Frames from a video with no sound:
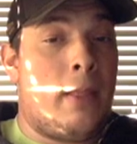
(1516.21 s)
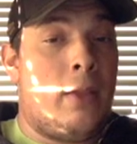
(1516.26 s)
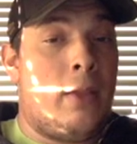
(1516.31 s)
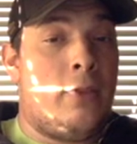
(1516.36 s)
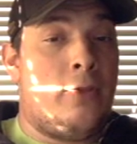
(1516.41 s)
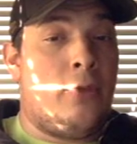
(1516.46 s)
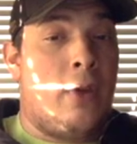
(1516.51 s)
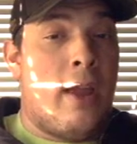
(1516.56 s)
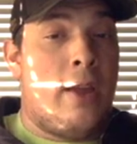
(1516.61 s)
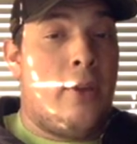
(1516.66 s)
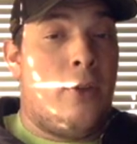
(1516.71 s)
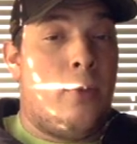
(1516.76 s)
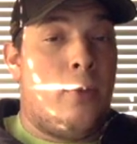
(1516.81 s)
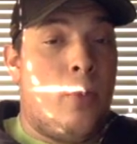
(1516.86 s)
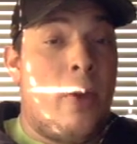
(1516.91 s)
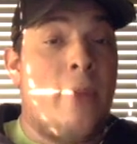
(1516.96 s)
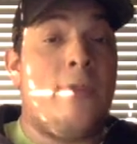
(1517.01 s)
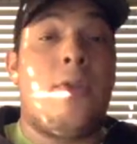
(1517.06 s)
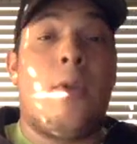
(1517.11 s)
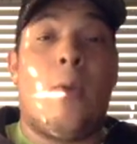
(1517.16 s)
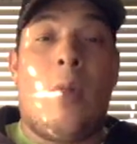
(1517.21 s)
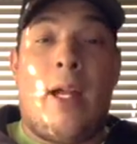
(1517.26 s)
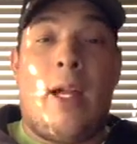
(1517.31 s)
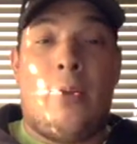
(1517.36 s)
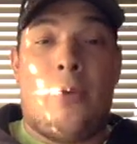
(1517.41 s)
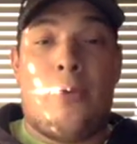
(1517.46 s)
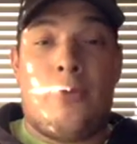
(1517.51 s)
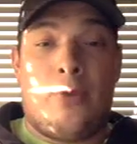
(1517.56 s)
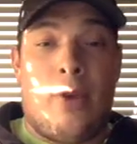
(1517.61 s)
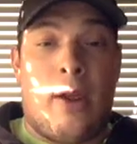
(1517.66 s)
striker with the
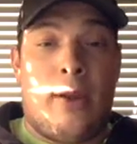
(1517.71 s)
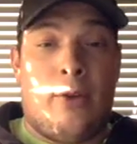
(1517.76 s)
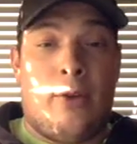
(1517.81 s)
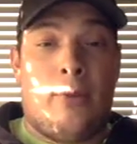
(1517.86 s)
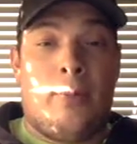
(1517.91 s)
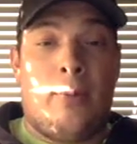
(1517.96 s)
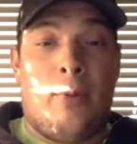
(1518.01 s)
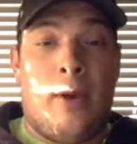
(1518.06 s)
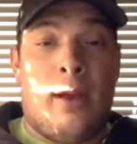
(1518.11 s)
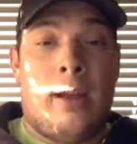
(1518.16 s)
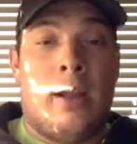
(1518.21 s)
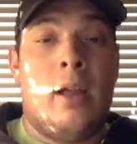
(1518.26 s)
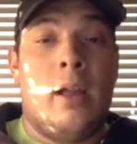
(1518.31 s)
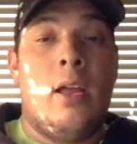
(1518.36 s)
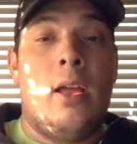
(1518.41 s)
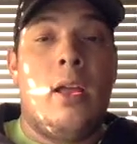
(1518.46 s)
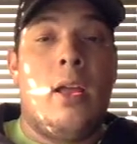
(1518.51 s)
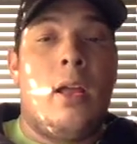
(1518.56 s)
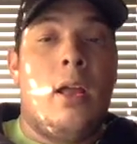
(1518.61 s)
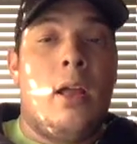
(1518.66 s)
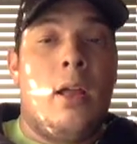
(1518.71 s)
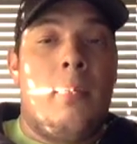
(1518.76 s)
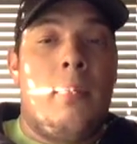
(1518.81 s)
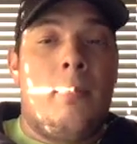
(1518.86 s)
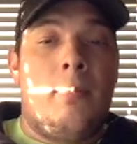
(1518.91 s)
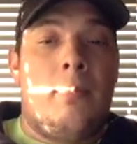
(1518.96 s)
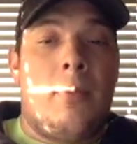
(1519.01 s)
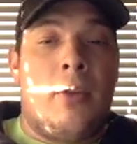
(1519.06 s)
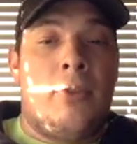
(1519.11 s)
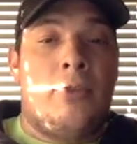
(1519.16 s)
lighter striker spring,
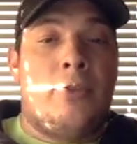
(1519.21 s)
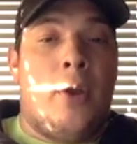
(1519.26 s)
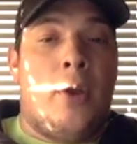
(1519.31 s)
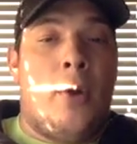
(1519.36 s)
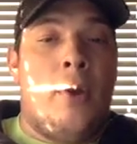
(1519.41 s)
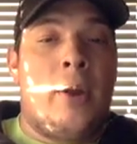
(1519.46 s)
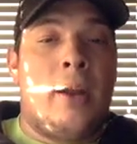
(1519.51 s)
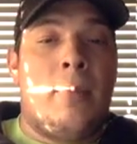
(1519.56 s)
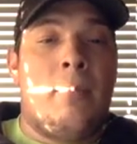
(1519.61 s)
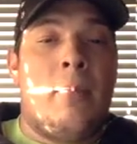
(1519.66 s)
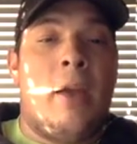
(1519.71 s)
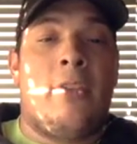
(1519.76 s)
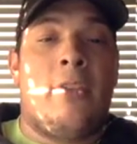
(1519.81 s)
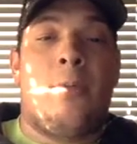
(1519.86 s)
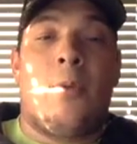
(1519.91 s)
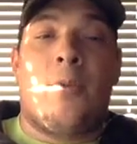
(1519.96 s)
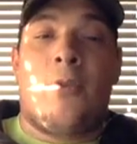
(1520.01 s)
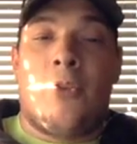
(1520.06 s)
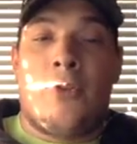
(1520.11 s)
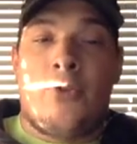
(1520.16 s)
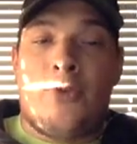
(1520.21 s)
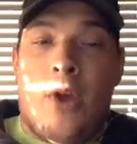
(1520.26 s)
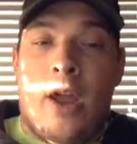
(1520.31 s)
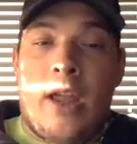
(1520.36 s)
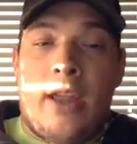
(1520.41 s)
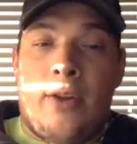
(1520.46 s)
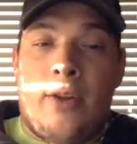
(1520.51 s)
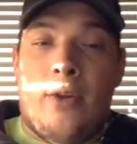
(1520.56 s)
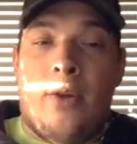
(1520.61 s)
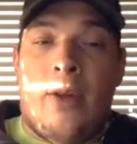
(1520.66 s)
but starting to mess with the
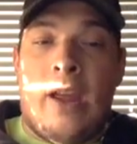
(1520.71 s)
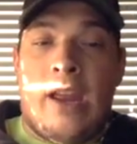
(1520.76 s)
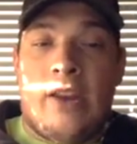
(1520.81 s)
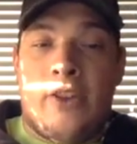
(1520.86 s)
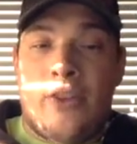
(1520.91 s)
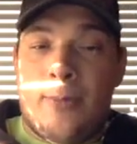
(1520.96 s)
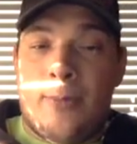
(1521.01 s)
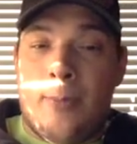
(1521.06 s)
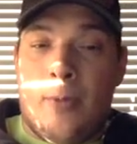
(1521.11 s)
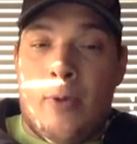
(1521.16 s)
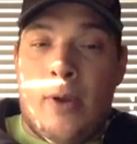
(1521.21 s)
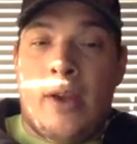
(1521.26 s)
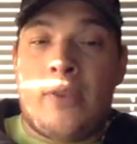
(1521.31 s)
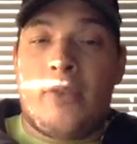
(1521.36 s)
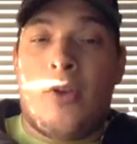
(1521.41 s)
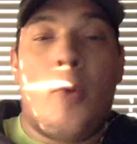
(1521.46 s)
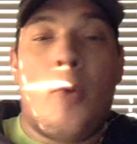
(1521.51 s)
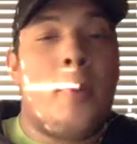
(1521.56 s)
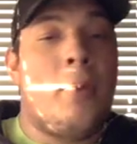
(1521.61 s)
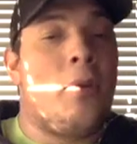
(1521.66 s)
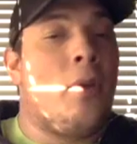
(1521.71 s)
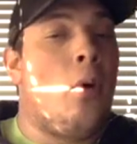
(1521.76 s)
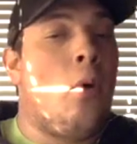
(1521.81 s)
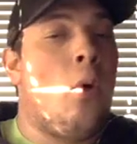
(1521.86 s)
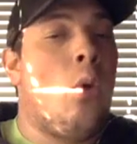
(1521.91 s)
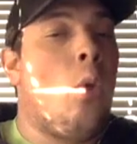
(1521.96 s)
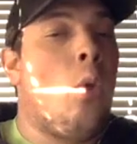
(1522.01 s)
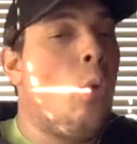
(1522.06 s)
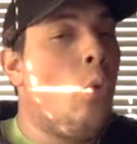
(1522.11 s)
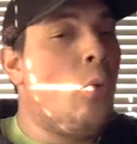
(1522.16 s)
striker and springs opens a
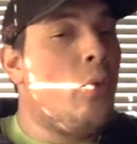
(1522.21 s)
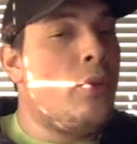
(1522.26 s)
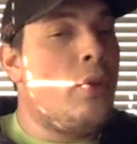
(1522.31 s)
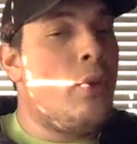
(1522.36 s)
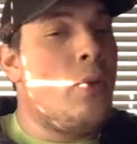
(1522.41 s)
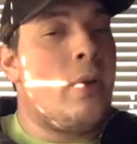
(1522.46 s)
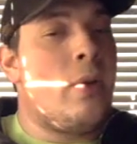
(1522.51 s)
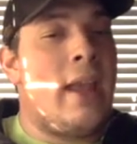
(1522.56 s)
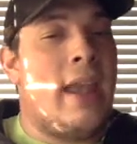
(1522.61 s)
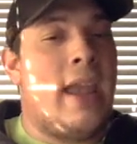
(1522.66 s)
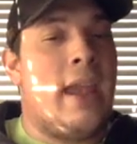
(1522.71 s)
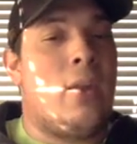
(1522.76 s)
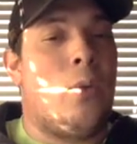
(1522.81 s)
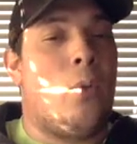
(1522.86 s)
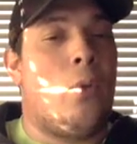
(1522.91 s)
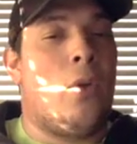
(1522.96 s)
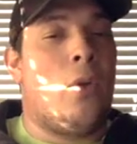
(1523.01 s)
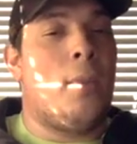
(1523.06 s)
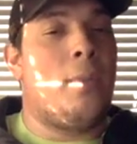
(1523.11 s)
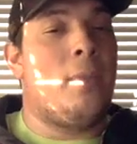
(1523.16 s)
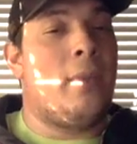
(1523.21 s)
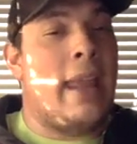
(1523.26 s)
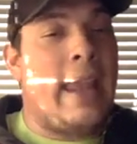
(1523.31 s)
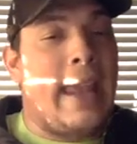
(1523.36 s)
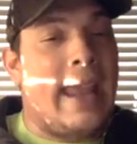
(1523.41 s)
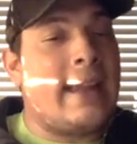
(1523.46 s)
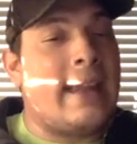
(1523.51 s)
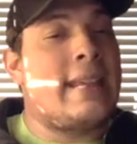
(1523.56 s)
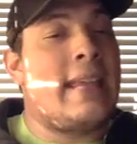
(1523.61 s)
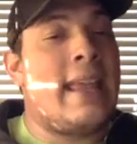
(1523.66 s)
whole new can of worms
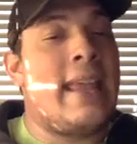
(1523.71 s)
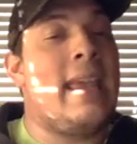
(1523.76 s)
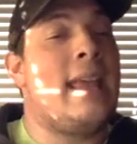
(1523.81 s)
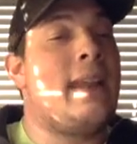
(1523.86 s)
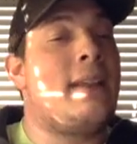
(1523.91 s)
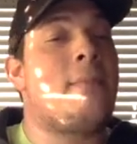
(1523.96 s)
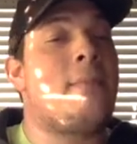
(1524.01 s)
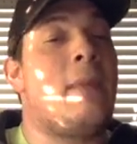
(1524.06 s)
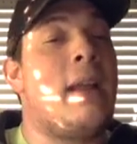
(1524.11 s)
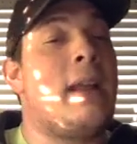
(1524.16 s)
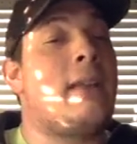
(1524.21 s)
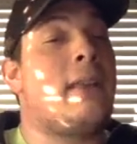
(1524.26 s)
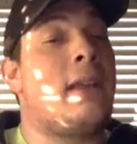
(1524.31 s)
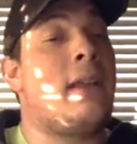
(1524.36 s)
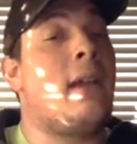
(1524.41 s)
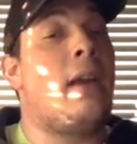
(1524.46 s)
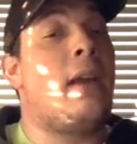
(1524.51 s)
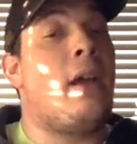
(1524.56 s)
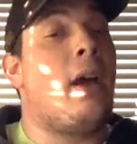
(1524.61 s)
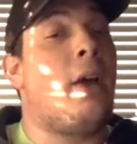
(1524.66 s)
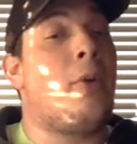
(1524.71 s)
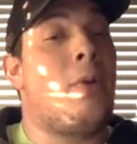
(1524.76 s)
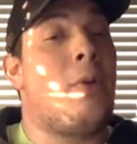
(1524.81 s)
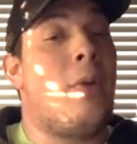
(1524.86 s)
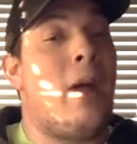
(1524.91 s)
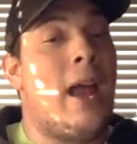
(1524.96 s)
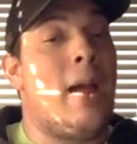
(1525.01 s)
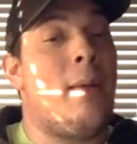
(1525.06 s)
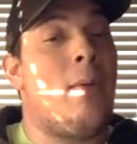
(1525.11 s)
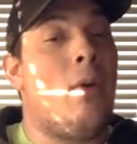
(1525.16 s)
and can make the gun
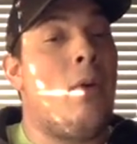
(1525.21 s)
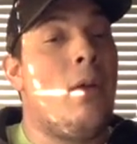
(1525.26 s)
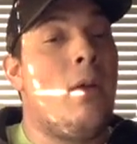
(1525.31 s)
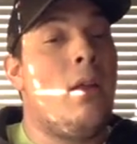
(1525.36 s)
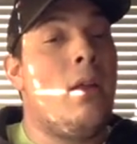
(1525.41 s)
unreliable.